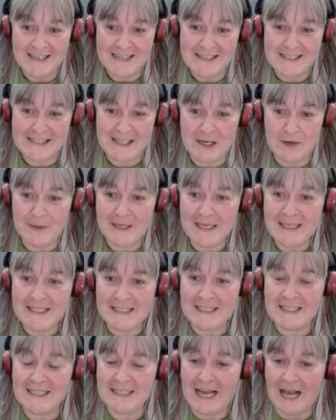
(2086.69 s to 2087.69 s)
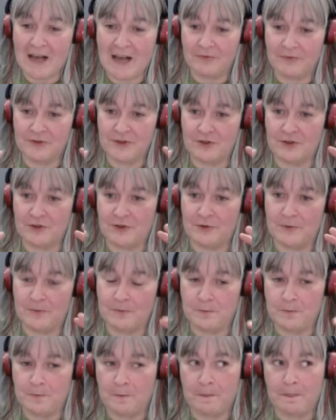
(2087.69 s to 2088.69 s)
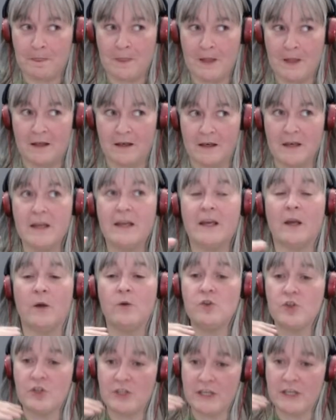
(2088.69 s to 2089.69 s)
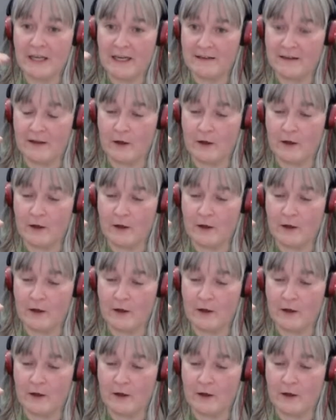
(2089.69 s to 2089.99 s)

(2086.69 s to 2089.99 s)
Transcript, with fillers: So mm. he didn't have to negotiate